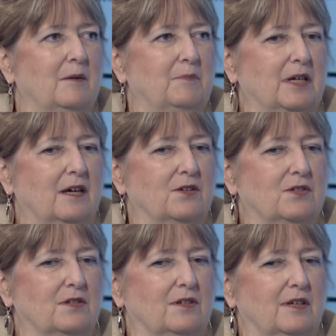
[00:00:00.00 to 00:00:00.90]

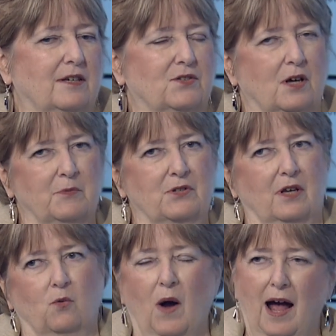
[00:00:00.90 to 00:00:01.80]
because it's almost like,
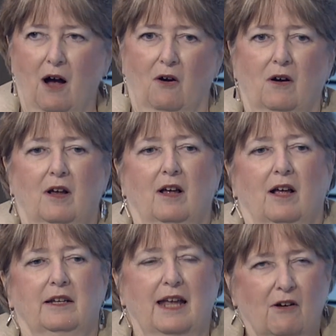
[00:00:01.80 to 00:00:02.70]
wow,
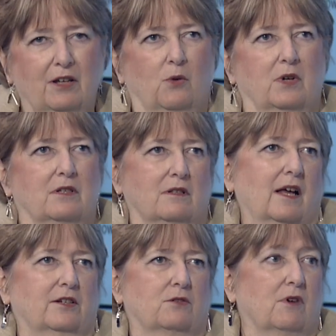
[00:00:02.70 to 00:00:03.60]
now I know what it's
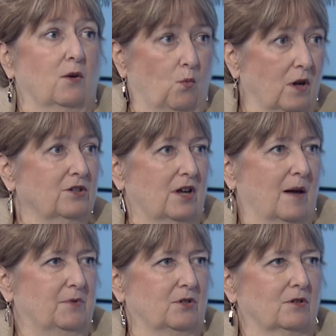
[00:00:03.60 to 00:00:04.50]
like to write one
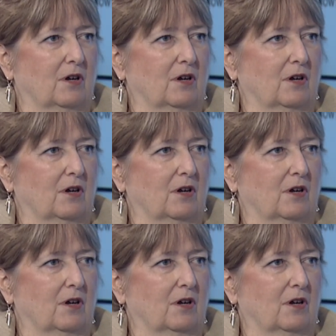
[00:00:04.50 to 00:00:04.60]
chapter.